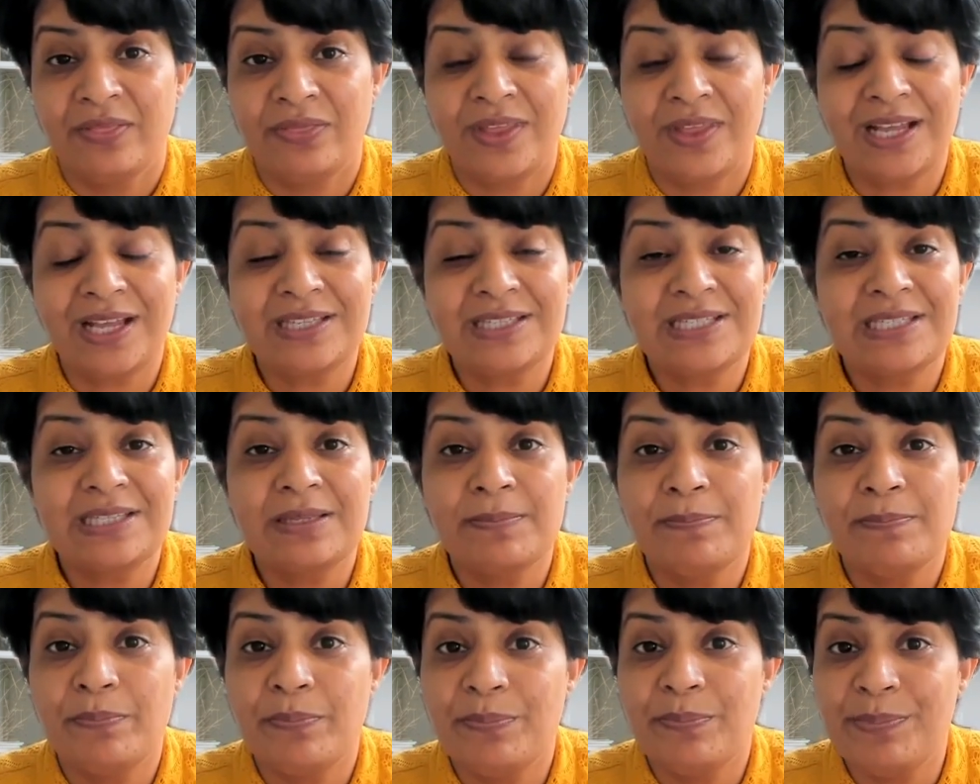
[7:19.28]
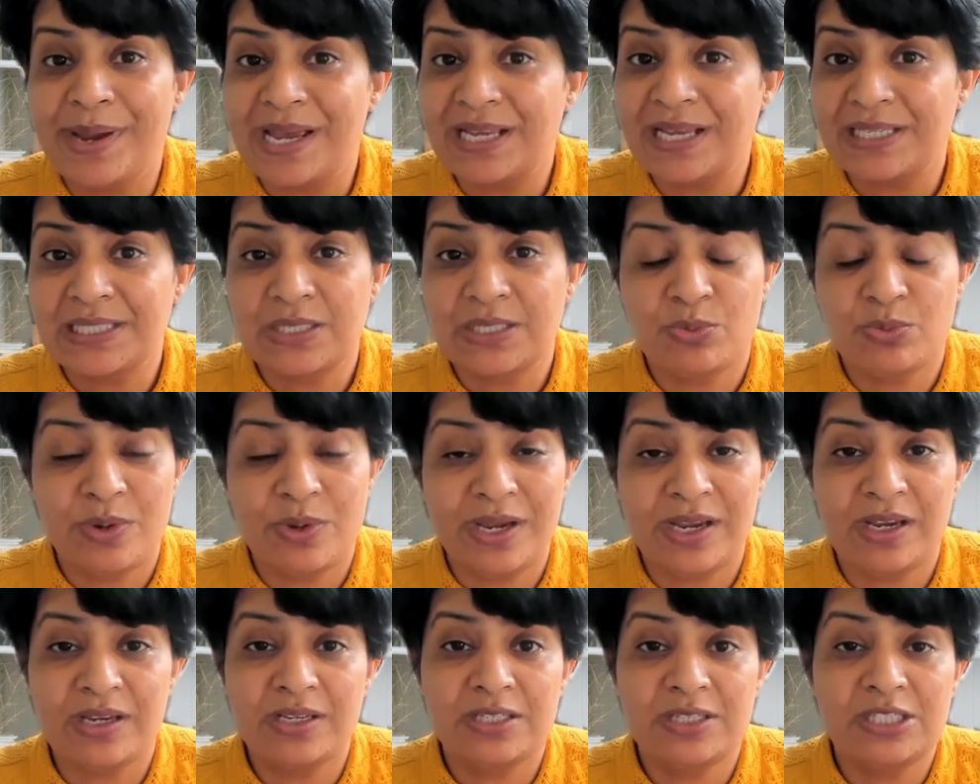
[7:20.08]
That's the best
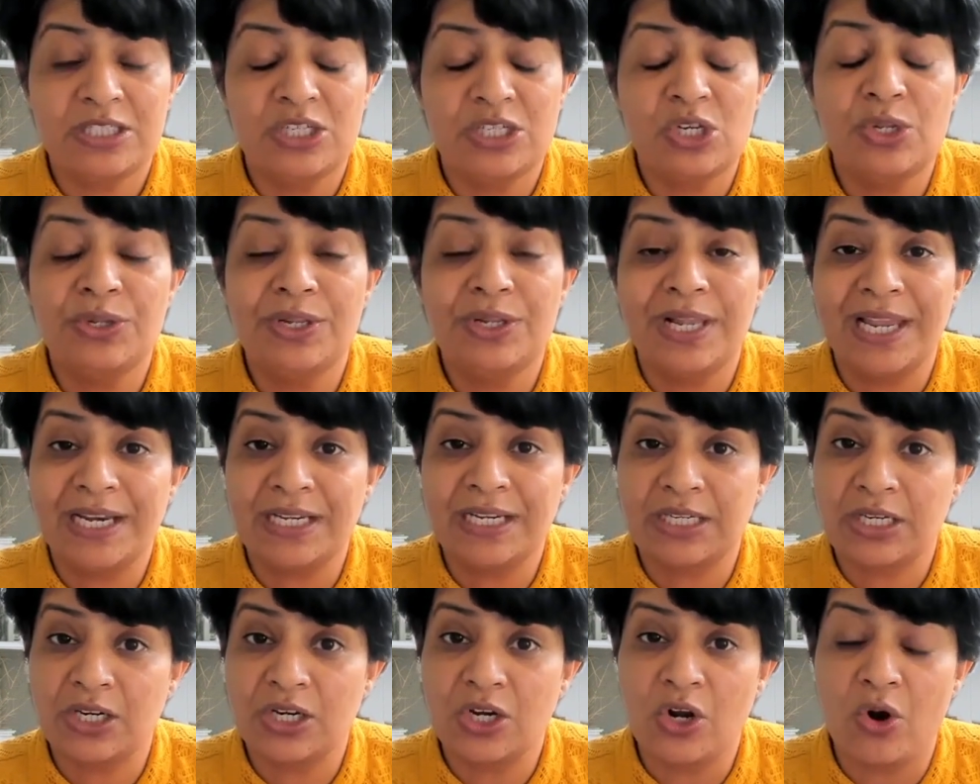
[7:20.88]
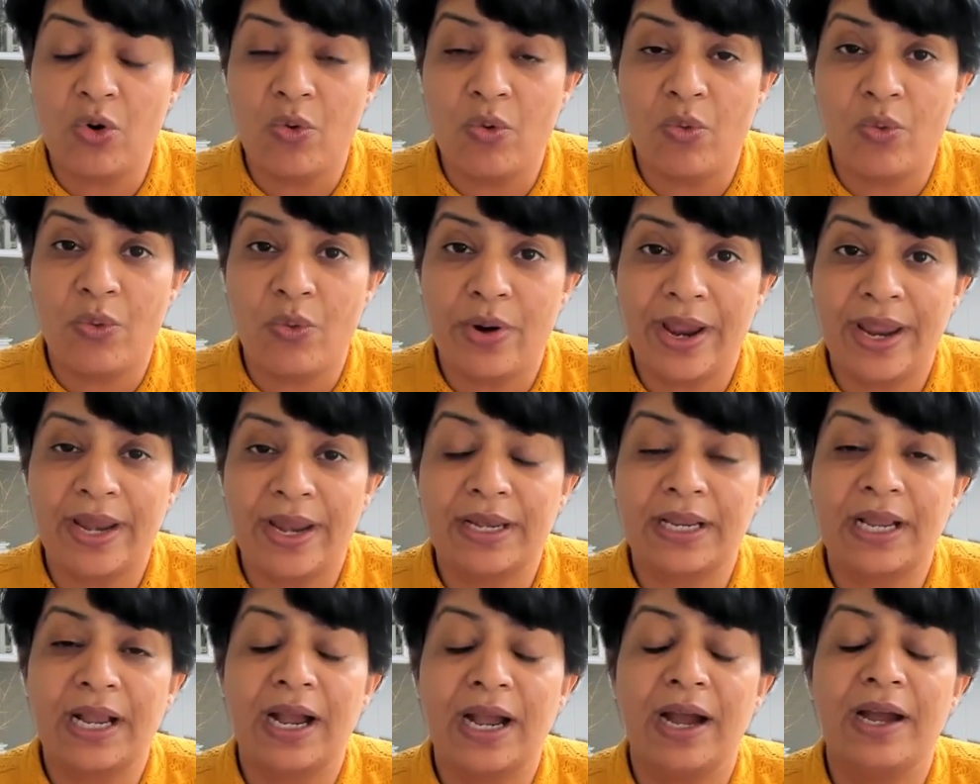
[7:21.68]
way to let go
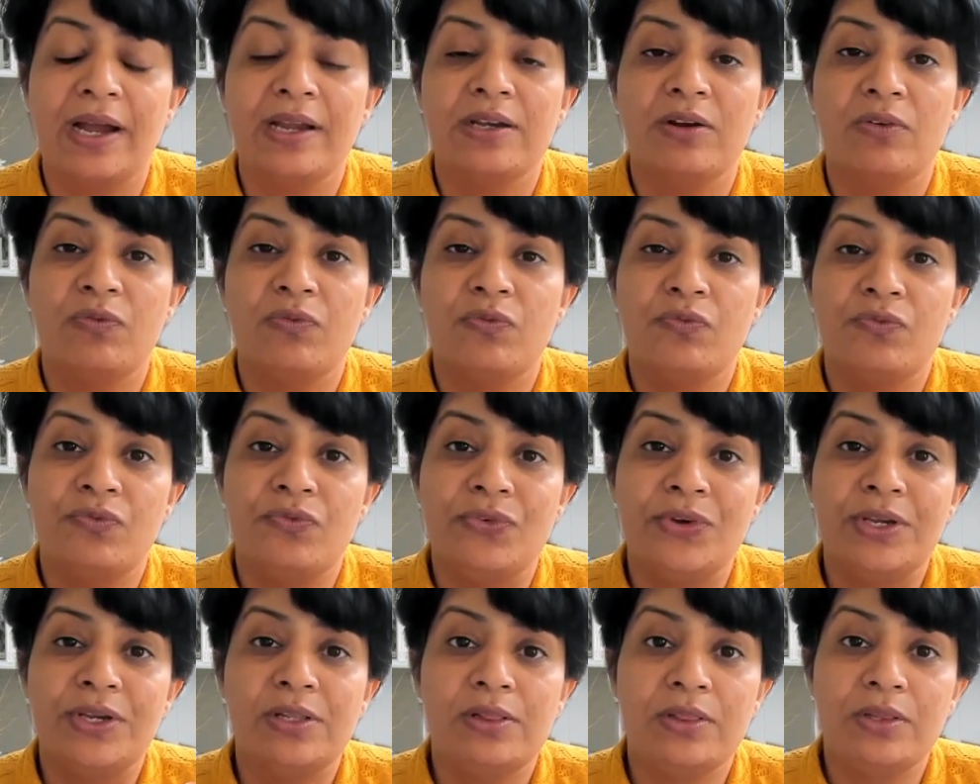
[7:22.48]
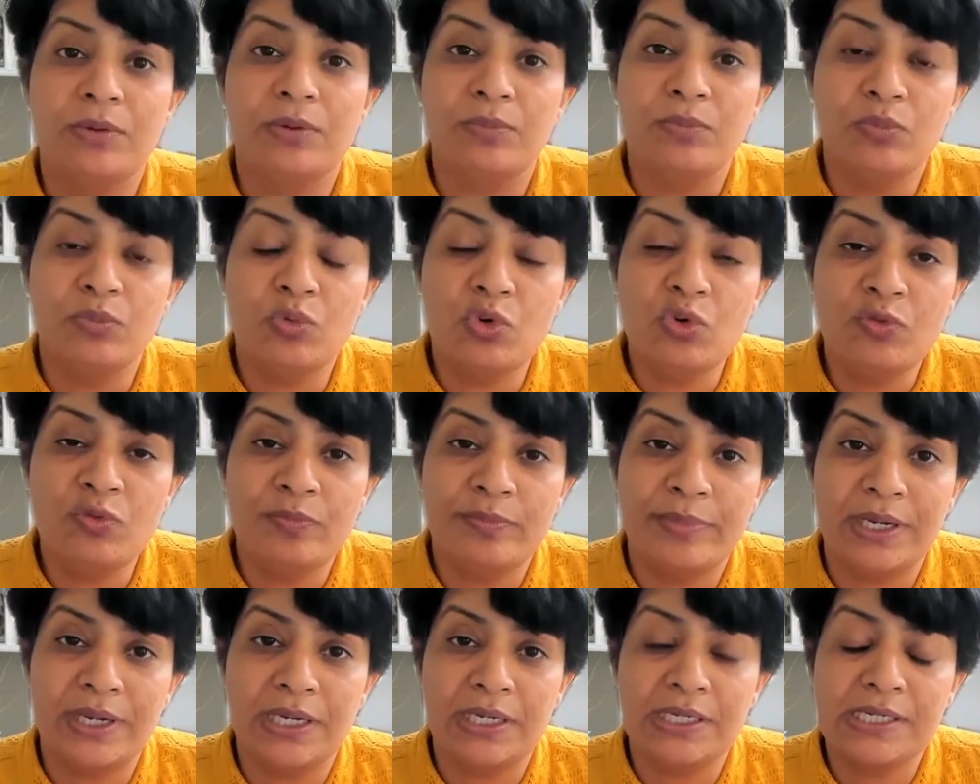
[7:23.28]
and kind of feel the
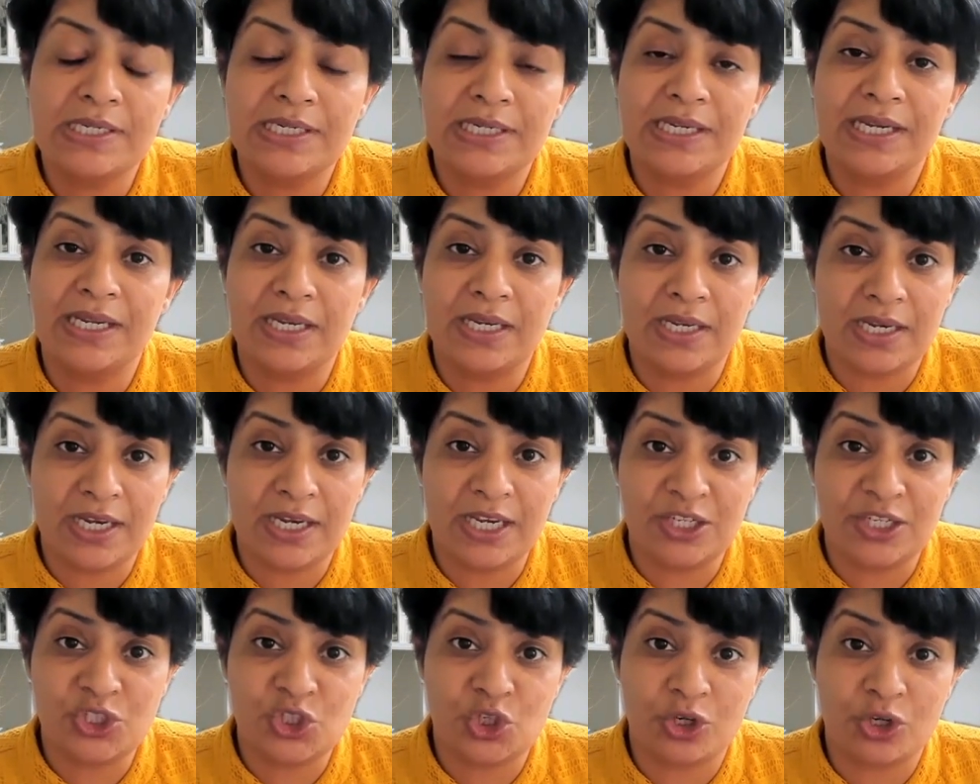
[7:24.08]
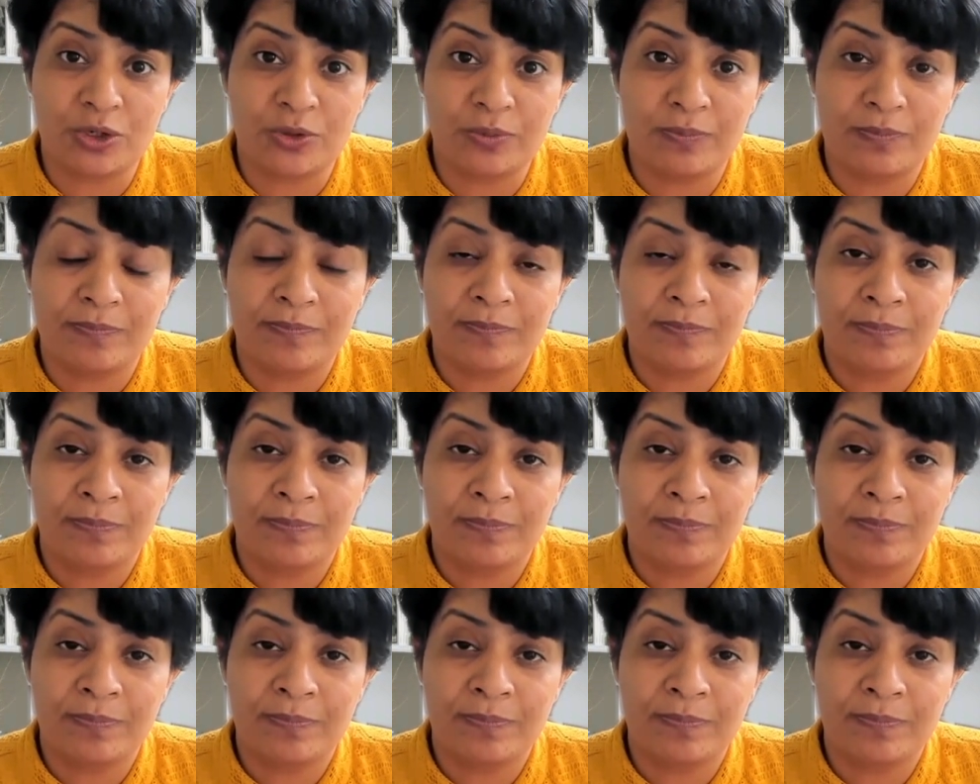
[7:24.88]
movement in nature.